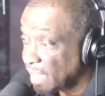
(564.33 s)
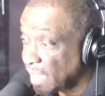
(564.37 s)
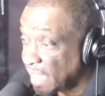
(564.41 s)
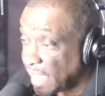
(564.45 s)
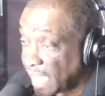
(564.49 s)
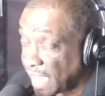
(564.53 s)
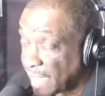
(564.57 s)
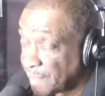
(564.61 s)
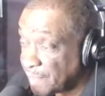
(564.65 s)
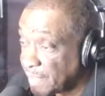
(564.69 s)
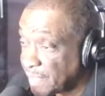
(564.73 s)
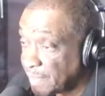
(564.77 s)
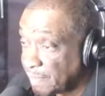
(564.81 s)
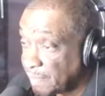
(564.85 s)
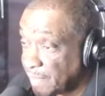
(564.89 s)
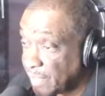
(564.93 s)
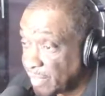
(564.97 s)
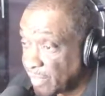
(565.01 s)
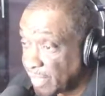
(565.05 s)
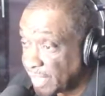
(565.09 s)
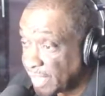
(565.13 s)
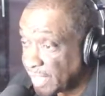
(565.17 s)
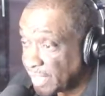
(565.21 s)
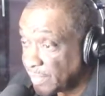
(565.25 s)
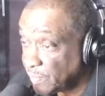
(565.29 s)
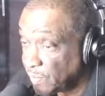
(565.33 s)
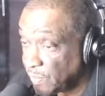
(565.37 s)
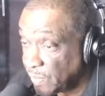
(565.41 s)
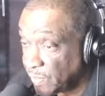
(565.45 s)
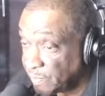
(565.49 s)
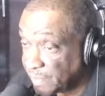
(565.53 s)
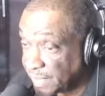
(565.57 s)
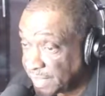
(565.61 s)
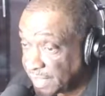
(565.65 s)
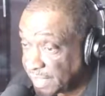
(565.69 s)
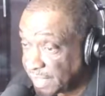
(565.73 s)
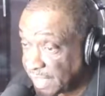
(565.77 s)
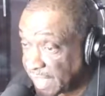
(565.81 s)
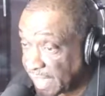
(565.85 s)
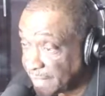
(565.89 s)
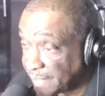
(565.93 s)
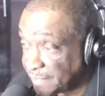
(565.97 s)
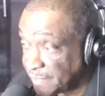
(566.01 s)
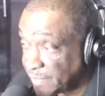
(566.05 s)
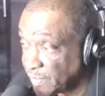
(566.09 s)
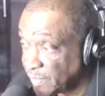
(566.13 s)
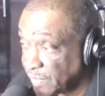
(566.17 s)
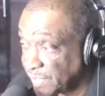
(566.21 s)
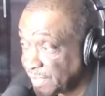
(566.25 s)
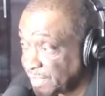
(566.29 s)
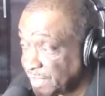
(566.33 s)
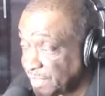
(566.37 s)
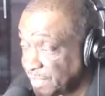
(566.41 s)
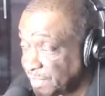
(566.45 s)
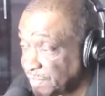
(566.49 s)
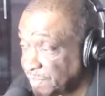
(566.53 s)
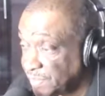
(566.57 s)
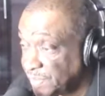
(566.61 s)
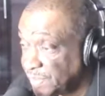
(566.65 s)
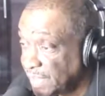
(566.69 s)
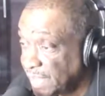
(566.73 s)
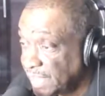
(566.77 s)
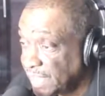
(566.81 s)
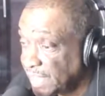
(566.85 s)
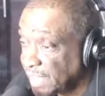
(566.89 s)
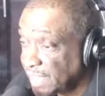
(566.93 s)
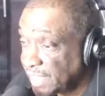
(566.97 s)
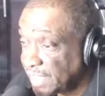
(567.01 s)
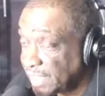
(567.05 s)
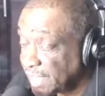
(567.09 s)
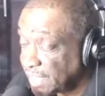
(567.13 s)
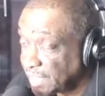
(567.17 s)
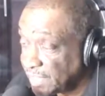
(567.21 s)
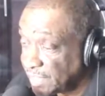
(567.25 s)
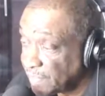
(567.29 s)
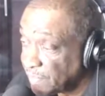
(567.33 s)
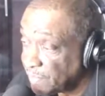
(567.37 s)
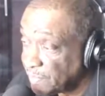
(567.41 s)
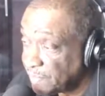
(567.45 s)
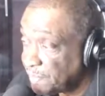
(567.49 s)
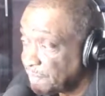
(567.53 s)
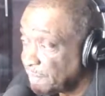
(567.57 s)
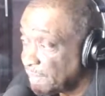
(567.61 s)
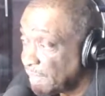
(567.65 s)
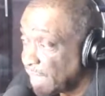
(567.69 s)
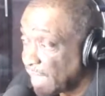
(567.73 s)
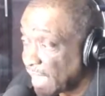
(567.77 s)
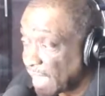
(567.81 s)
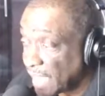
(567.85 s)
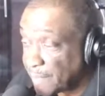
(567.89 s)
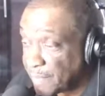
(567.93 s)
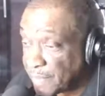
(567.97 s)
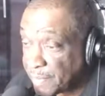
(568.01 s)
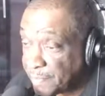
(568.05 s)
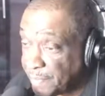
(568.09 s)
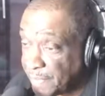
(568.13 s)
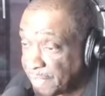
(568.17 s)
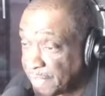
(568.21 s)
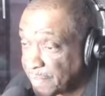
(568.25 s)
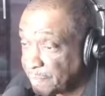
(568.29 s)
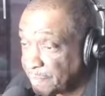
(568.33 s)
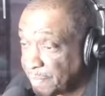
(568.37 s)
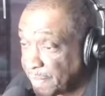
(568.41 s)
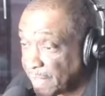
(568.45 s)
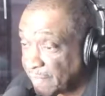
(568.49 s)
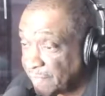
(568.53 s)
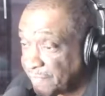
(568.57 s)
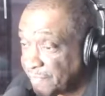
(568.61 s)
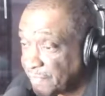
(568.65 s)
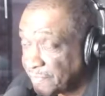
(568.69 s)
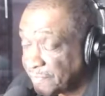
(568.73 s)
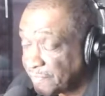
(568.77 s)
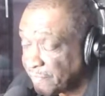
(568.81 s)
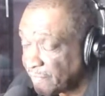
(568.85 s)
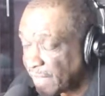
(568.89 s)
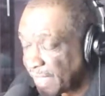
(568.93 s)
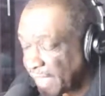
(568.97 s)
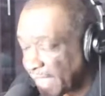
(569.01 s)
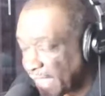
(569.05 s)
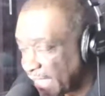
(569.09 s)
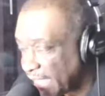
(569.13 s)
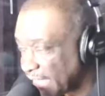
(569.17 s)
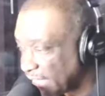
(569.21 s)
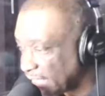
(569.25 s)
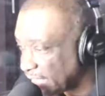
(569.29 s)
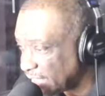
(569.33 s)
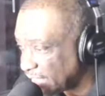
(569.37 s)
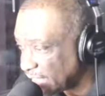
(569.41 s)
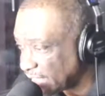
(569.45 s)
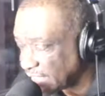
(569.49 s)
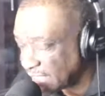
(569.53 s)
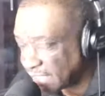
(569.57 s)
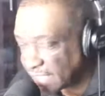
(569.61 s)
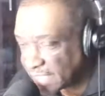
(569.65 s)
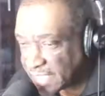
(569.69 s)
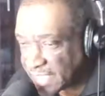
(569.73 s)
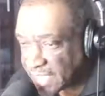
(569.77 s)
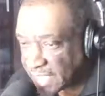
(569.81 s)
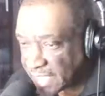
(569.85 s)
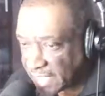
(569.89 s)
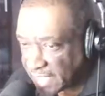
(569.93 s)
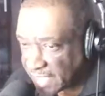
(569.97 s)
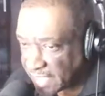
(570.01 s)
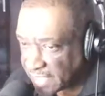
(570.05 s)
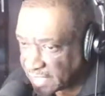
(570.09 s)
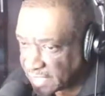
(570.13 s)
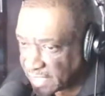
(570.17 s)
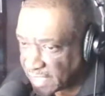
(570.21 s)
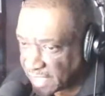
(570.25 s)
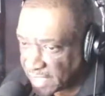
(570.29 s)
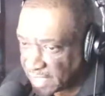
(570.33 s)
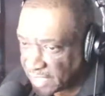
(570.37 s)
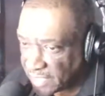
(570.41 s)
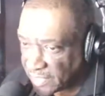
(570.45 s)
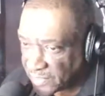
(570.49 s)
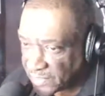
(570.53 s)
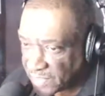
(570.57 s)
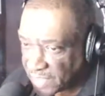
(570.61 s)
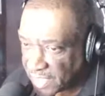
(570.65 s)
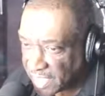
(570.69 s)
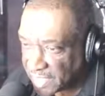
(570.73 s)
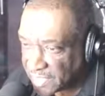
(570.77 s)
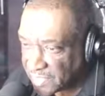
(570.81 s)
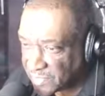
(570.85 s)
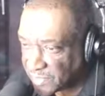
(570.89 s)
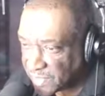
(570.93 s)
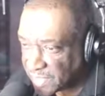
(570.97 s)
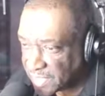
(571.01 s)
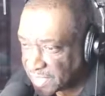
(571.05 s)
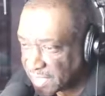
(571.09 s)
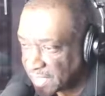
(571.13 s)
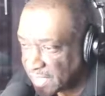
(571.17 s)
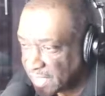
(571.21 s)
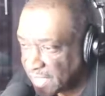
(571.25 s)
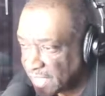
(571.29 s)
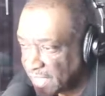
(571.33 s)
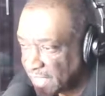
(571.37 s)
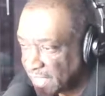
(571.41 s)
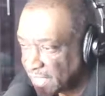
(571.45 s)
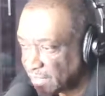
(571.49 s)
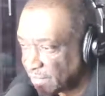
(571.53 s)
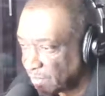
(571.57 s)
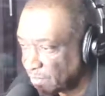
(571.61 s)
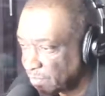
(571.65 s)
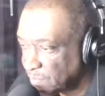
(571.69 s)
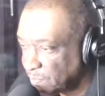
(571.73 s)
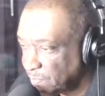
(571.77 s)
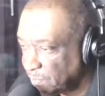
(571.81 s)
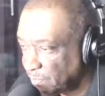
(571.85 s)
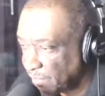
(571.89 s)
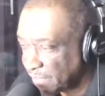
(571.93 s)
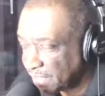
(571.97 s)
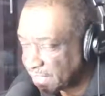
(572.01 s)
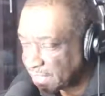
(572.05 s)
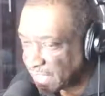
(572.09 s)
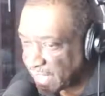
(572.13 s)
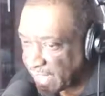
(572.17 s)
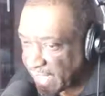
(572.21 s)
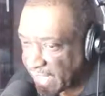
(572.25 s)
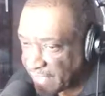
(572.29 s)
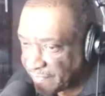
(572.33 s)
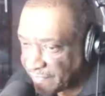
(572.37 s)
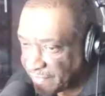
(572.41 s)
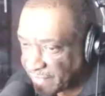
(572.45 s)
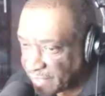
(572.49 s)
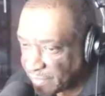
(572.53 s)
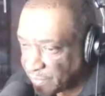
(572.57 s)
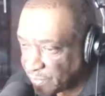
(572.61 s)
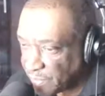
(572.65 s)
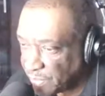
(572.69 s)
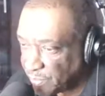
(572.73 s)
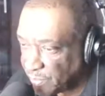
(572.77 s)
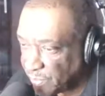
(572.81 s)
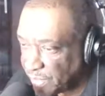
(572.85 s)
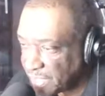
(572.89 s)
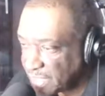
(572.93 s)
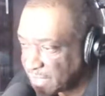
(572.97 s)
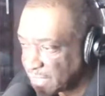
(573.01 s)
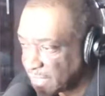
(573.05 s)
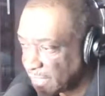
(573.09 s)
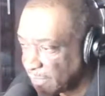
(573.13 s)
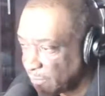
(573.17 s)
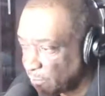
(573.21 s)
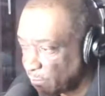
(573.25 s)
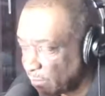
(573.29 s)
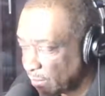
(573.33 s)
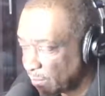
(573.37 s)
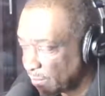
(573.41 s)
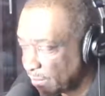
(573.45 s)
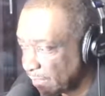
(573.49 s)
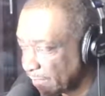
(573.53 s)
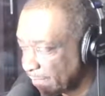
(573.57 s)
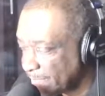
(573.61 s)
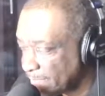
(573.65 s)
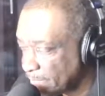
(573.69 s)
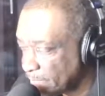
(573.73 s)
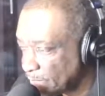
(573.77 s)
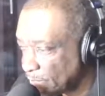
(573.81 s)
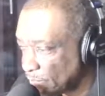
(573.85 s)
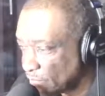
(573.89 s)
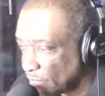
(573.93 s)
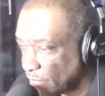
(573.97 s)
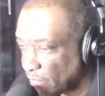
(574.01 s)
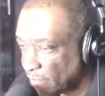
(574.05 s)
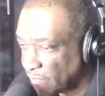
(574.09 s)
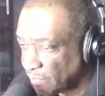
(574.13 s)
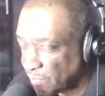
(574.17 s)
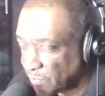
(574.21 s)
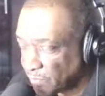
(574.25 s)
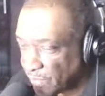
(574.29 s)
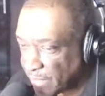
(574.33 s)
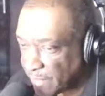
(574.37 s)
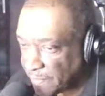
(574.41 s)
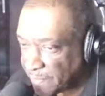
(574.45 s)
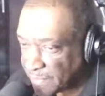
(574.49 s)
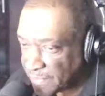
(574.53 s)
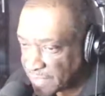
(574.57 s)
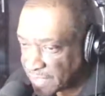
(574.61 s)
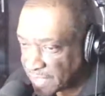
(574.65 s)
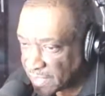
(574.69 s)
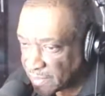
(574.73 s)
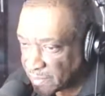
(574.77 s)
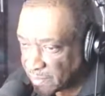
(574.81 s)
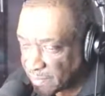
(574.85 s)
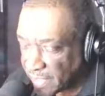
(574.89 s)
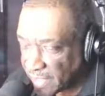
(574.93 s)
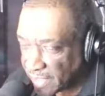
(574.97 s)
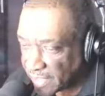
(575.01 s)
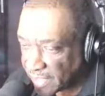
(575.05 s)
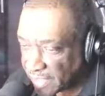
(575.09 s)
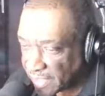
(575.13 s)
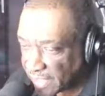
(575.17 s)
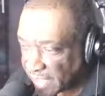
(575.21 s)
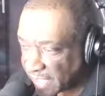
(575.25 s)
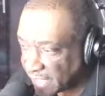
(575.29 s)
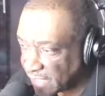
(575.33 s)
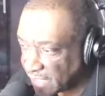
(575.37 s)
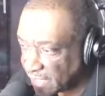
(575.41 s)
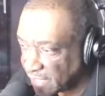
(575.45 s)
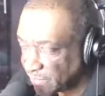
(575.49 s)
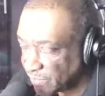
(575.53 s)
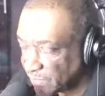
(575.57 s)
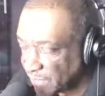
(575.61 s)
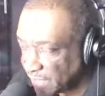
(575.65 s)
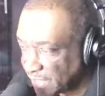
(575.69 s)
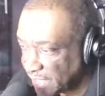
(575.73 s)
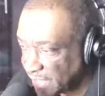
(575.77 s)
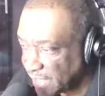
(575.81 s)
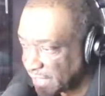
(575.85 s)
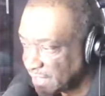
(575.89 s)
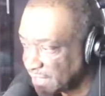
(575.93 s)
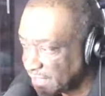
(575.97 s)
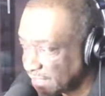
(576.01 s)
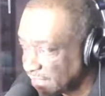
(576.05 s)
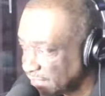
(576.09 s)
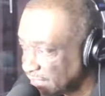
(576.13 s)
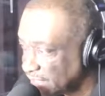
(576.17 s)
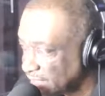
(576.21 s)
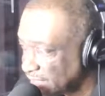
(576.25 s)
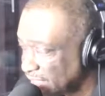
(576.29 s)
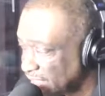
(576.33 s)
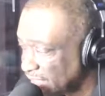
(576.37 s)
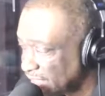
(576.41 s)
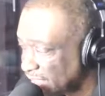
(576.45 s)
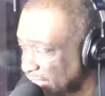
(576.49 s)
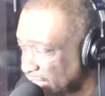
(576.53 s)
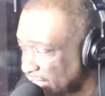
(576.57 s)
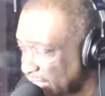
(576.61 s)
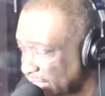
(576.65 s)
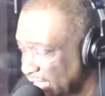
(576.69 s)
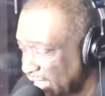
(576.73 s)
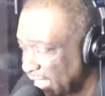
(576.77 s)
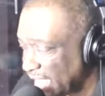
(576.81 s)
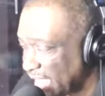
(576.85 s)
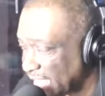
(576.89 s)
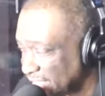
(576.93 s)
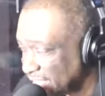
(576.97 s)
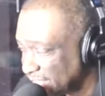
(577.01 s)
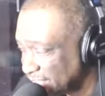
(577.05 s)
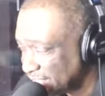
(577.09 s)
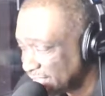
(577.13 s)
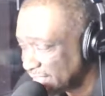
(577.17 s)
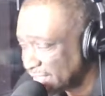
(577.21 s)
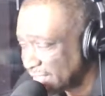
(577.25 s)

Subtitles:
an American woman, and I'm going to, you know, I'm gonna be above the fray. Hey, that doesn't get things done in those countries. Those boys laugh at when we send women over to represent America, like Hillary Clinton and